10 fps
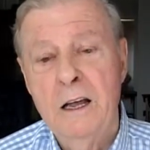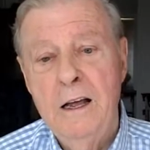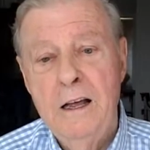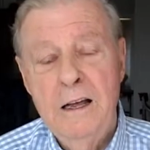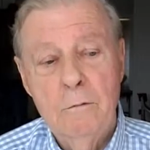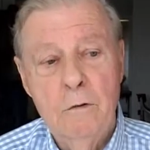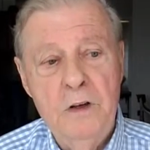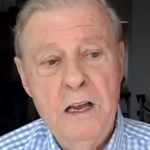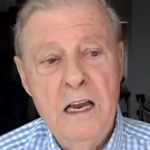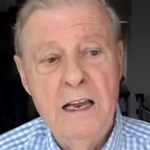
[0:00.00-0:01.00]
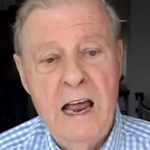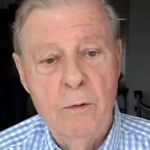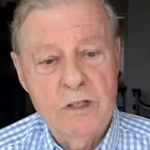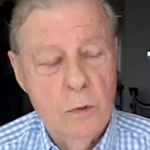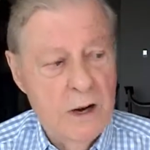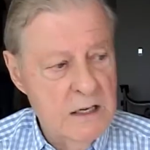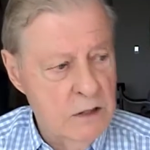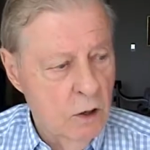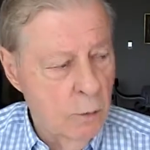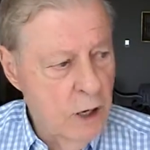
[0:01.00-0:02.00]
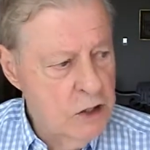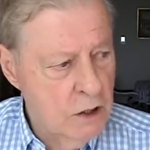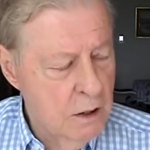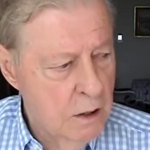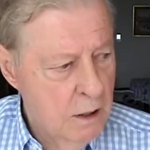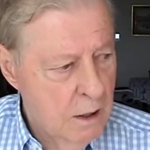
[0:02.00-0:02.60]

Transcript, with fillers: Mm -hmm. Well, VE Day was quite a celebration.